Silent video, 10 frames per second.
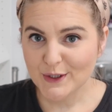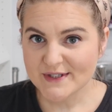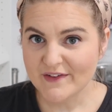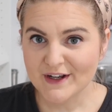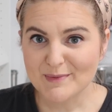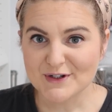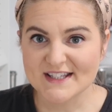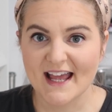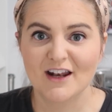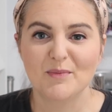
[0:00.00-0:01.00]
to use 70%
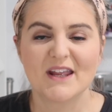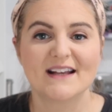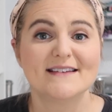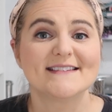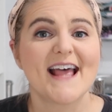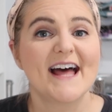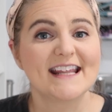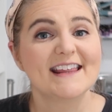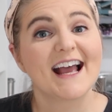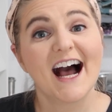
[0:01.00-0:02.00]
because
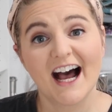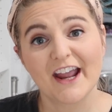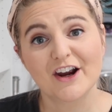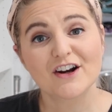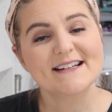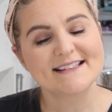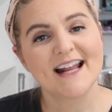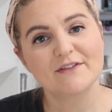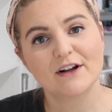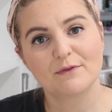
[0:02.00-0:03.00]
anything higher doesn't
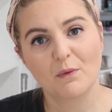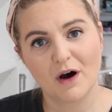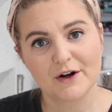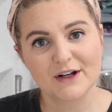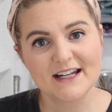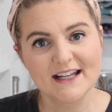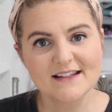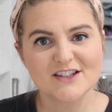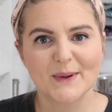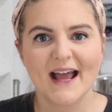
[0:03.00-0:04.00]
have enough water in it,
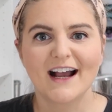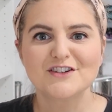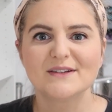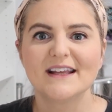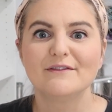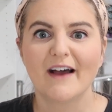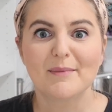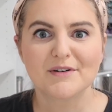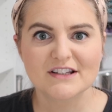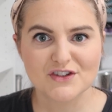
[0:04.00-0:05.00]
so it actually
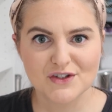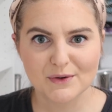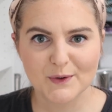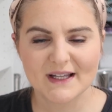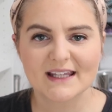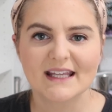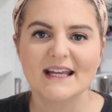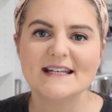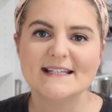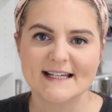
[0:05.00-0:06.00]
evaporates too quickly
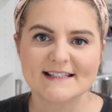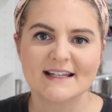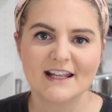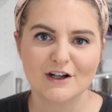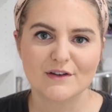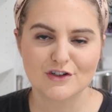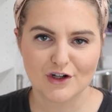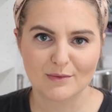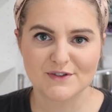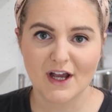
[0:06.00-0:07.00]
and doesn't kill the
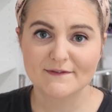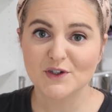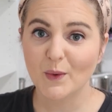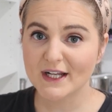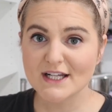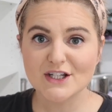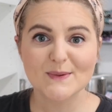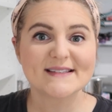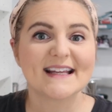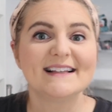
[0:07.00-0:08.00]
germs off. So what I do
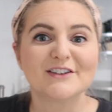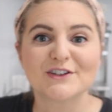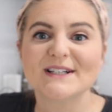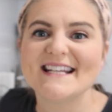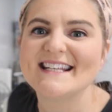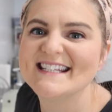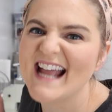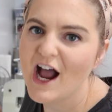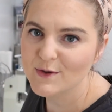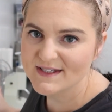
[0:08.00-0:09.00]
is I literally
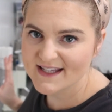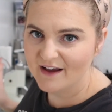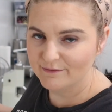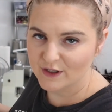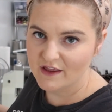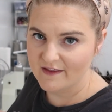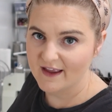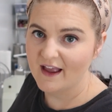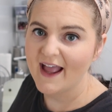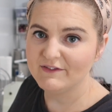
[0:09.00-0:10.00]
douse
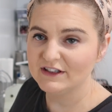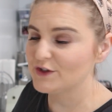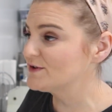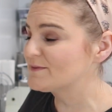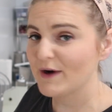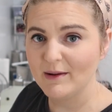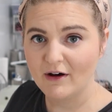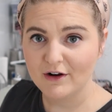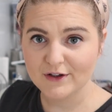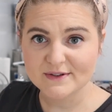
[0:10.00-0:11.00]
everything. I have a little spray
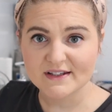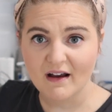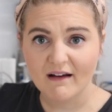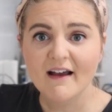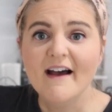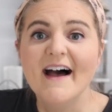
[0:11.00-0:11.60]
bottle you saw